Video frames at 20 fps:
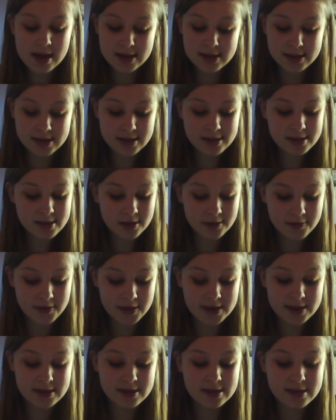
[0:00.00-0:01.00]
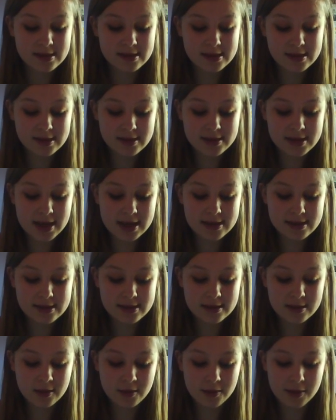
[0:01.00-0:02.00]
In Sue's office, Sue
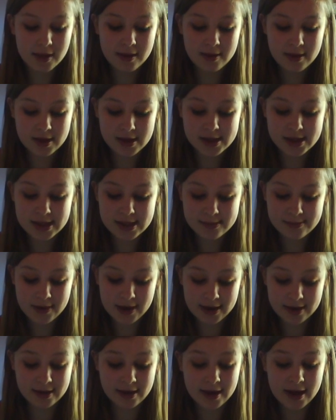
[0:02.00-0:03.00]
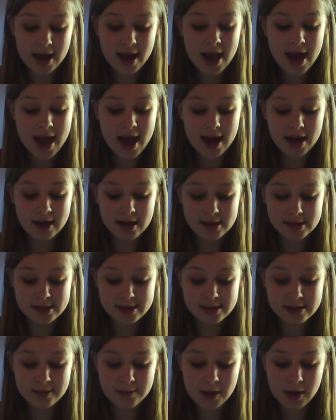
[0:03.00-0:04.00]
tells Quinn that she's pregnant and
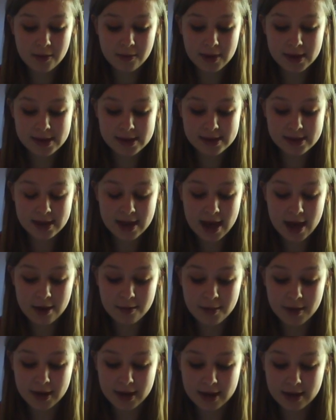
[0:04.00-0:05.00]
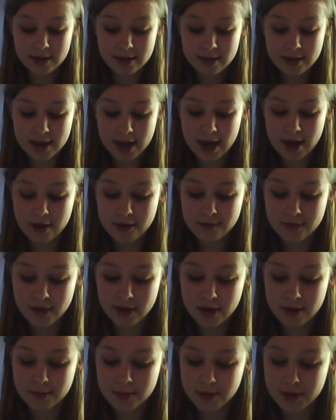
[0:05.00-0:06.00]
asks about ways to help her get over
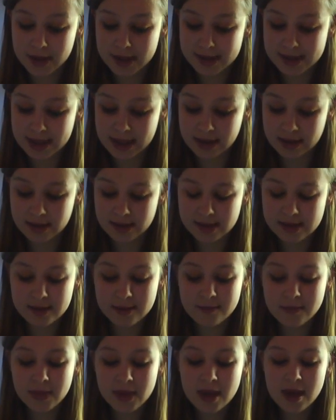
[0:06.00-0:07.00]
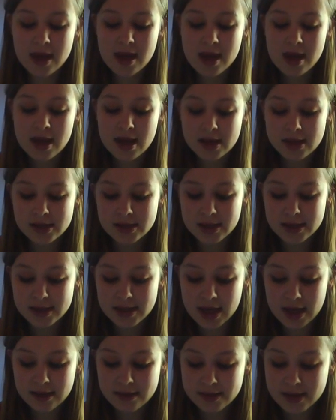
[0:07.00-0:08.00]
her morning sickness. She
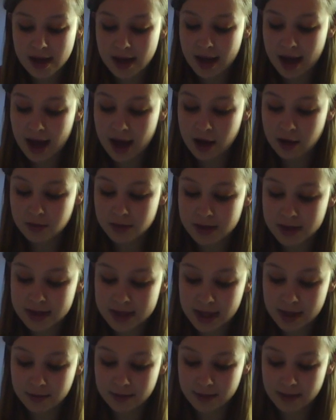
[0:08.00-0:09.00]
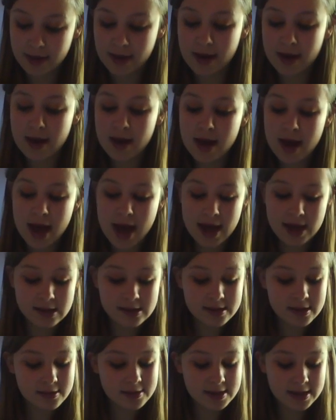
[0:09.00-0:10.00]
tells her how she dealt with it, ate
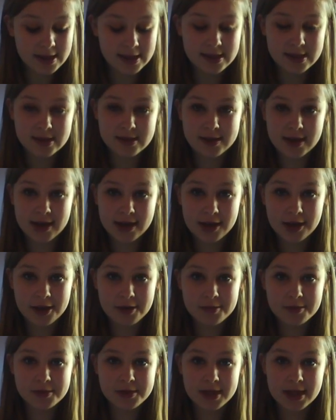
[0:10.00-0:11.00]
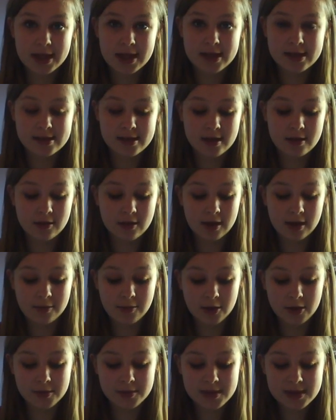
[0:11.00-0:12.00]
saltines, drank herbal tea and sucked
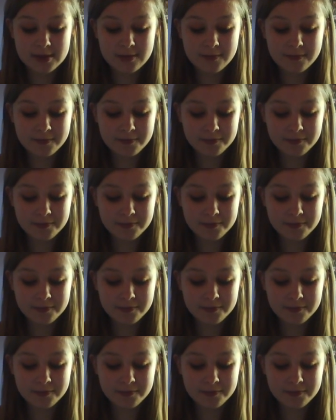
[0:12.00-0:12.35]
lollipops.